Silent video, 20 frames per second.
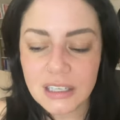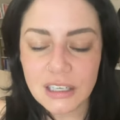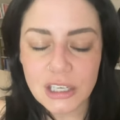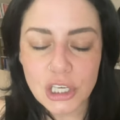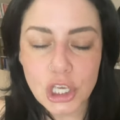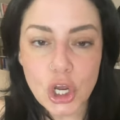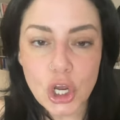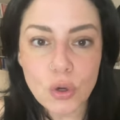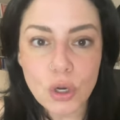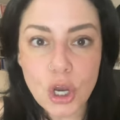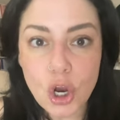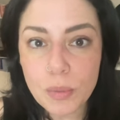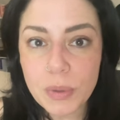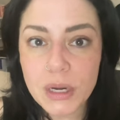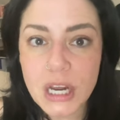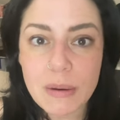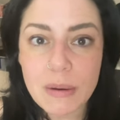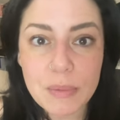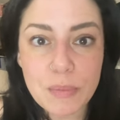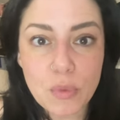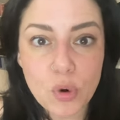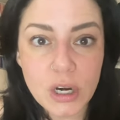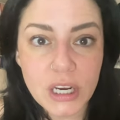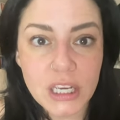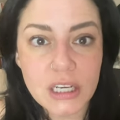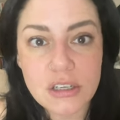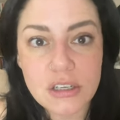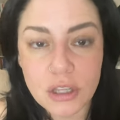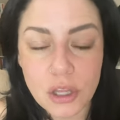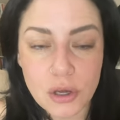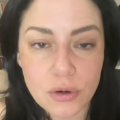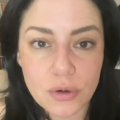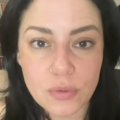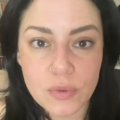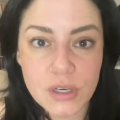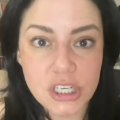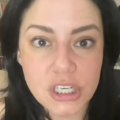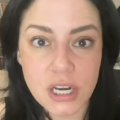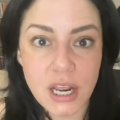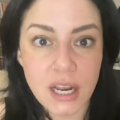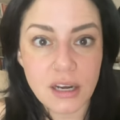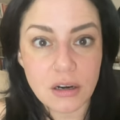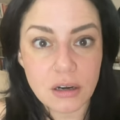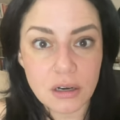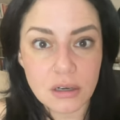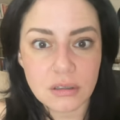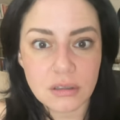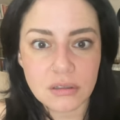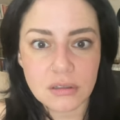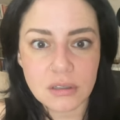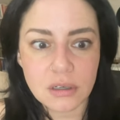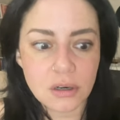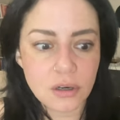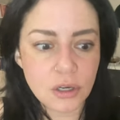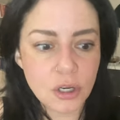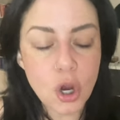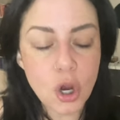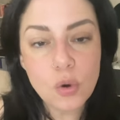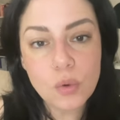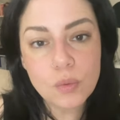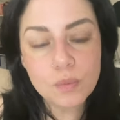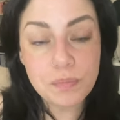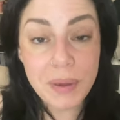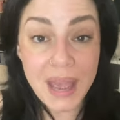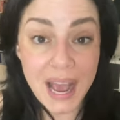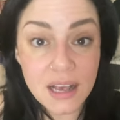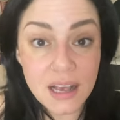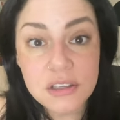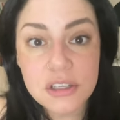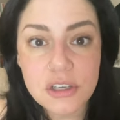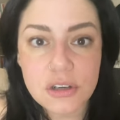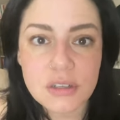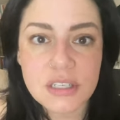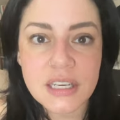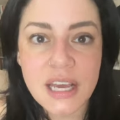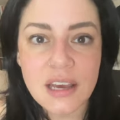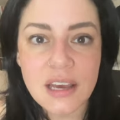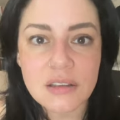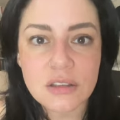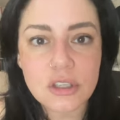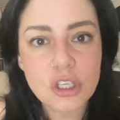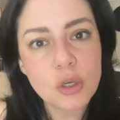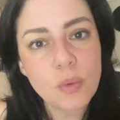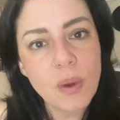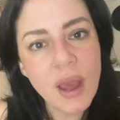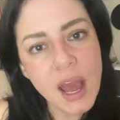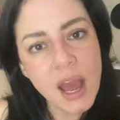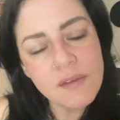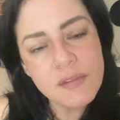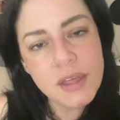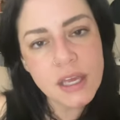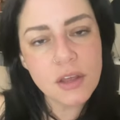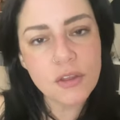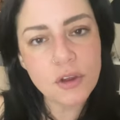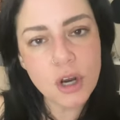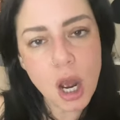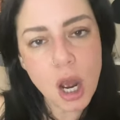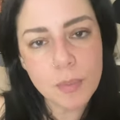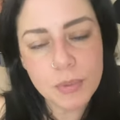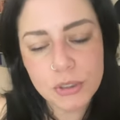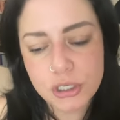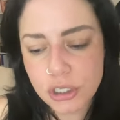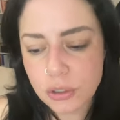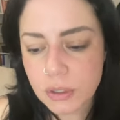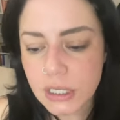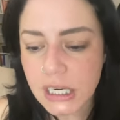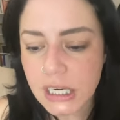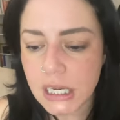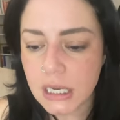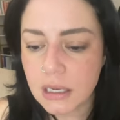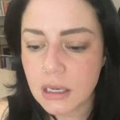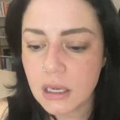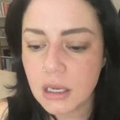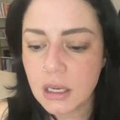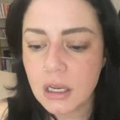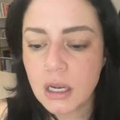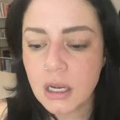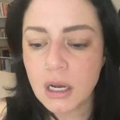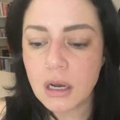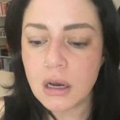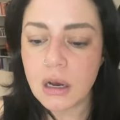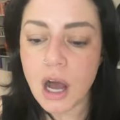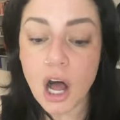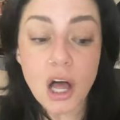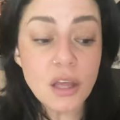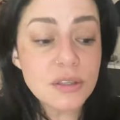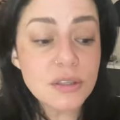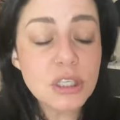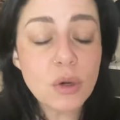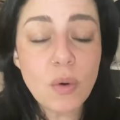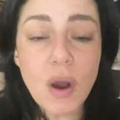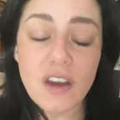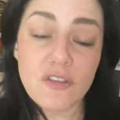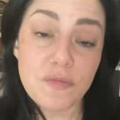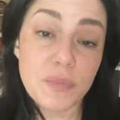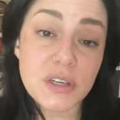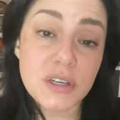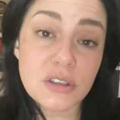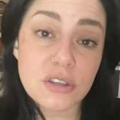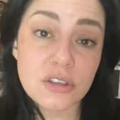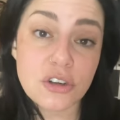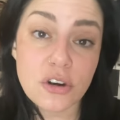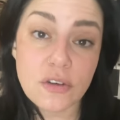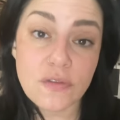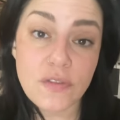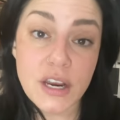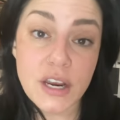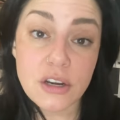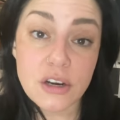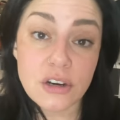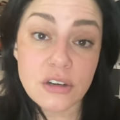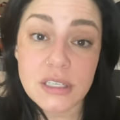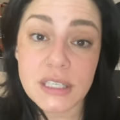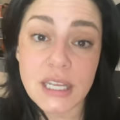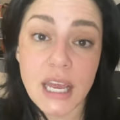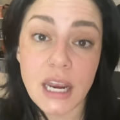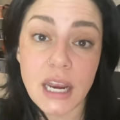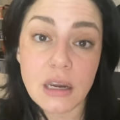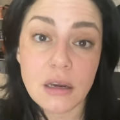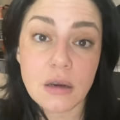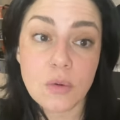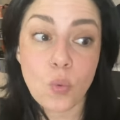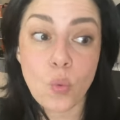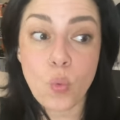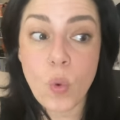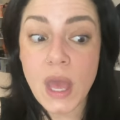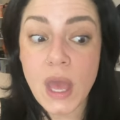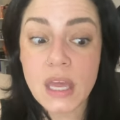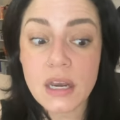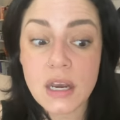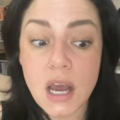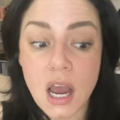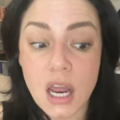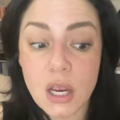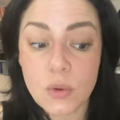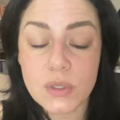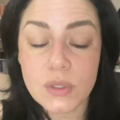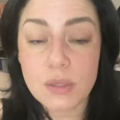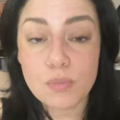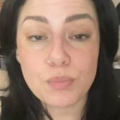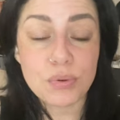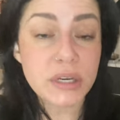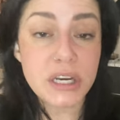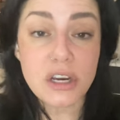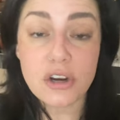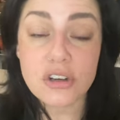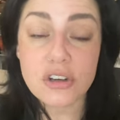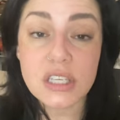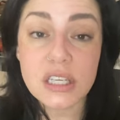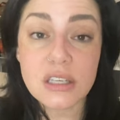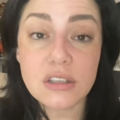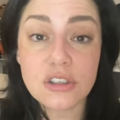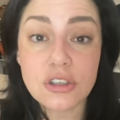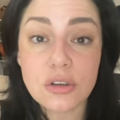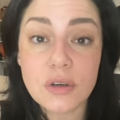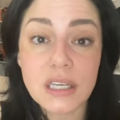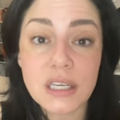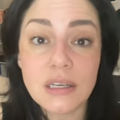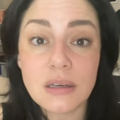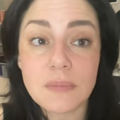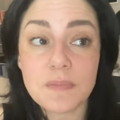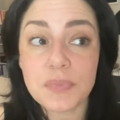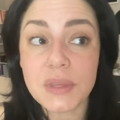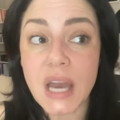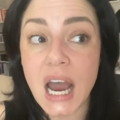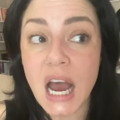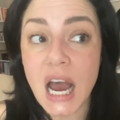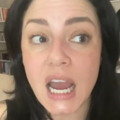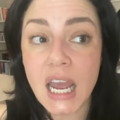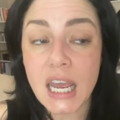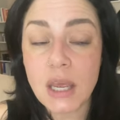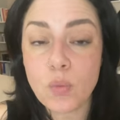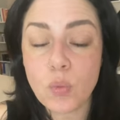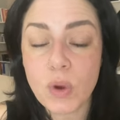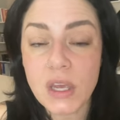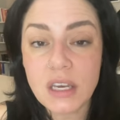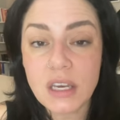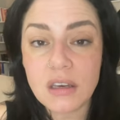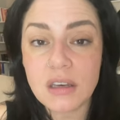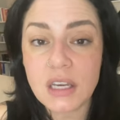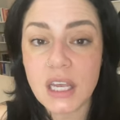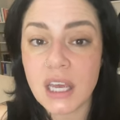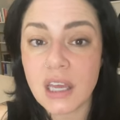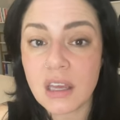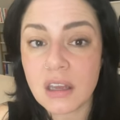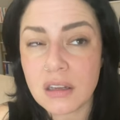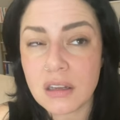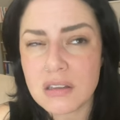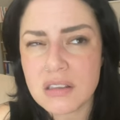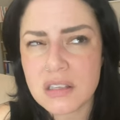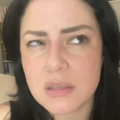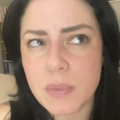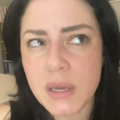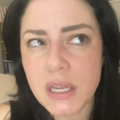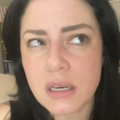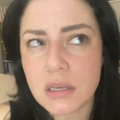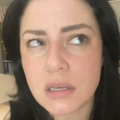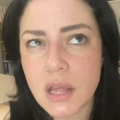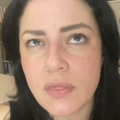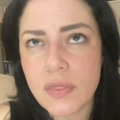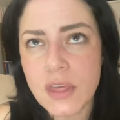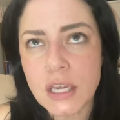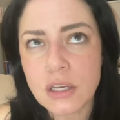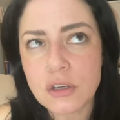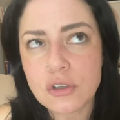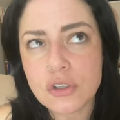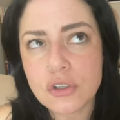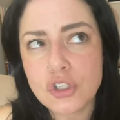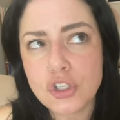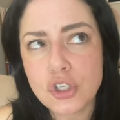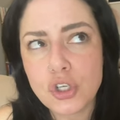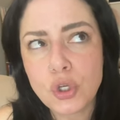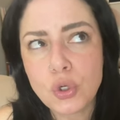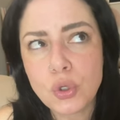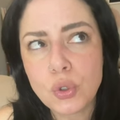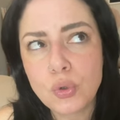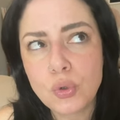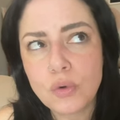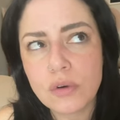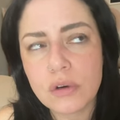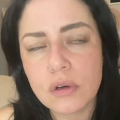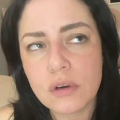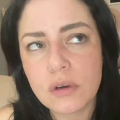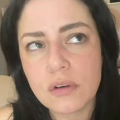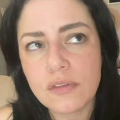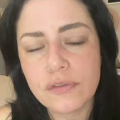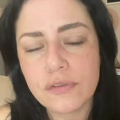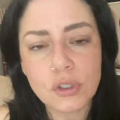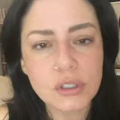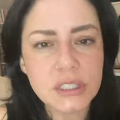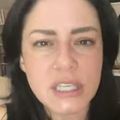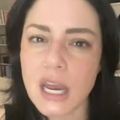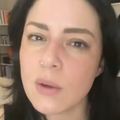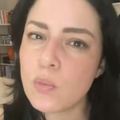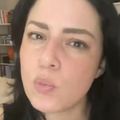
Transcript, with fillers: You know, go become a mortgage loan originator or go pass your test so you have that other opportunity. Also, I've been a certified nurse aide. When I was a pre-nursing student, I went and spent I think two full-time